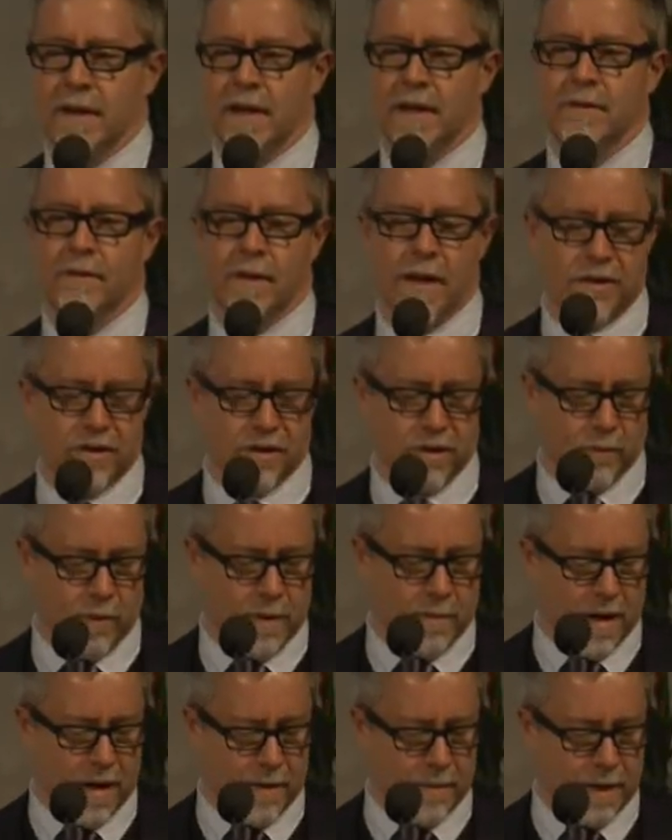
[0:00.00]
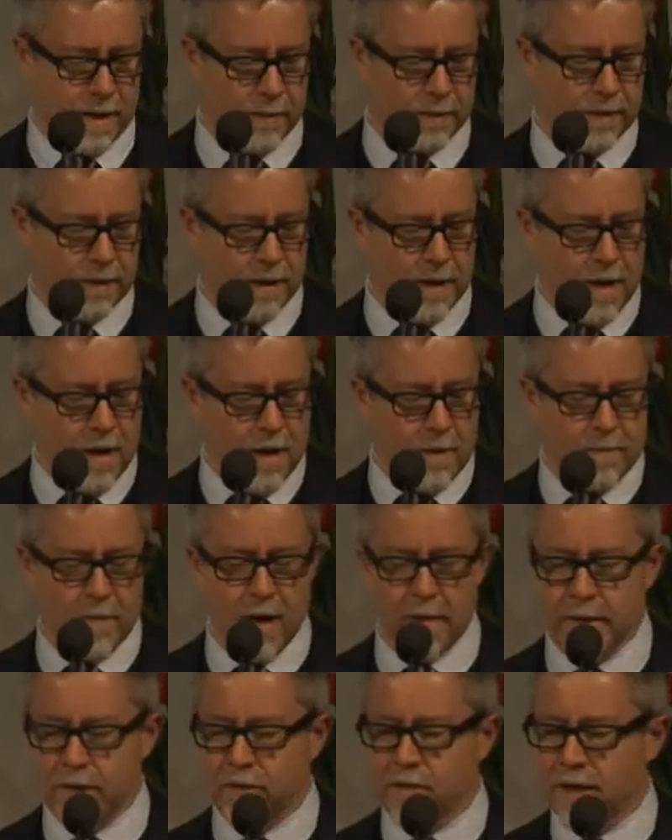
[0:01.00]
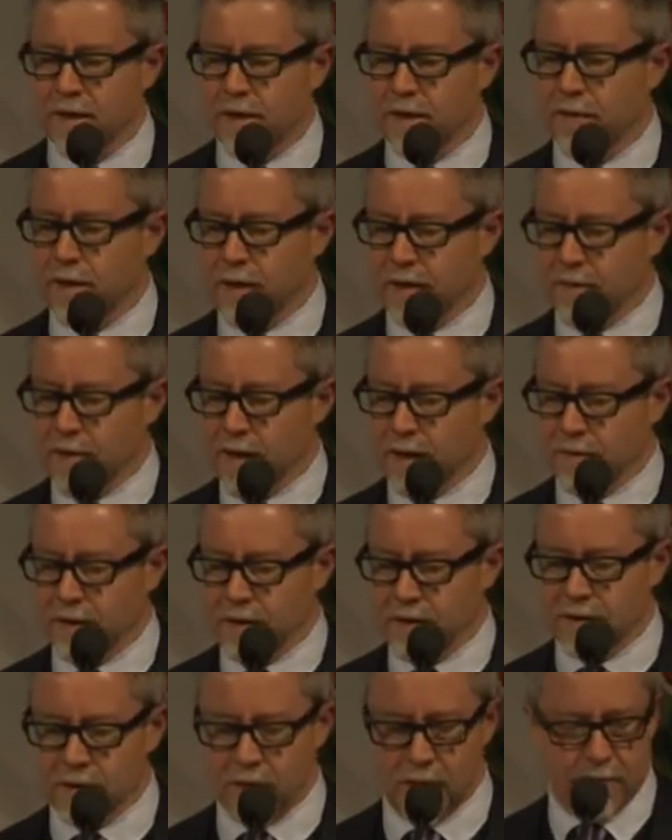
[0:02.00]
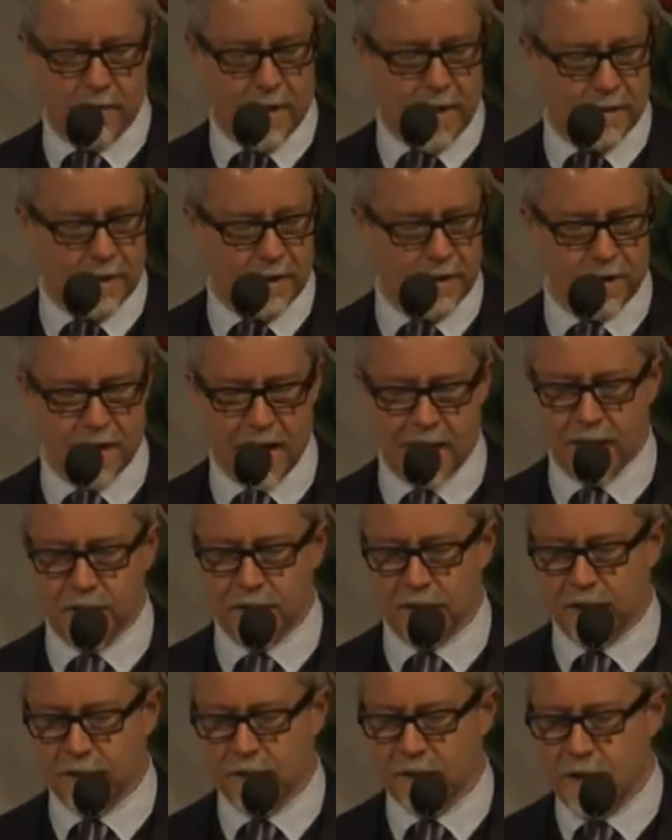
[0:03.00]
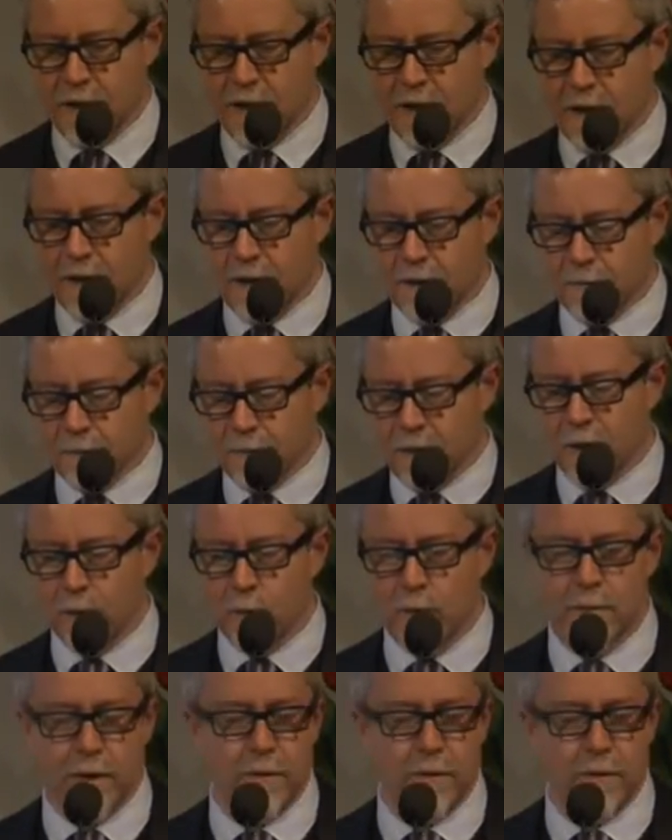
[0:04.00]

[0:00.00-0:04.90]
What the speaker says: innovation that we might be trying to create around these challenges. We've been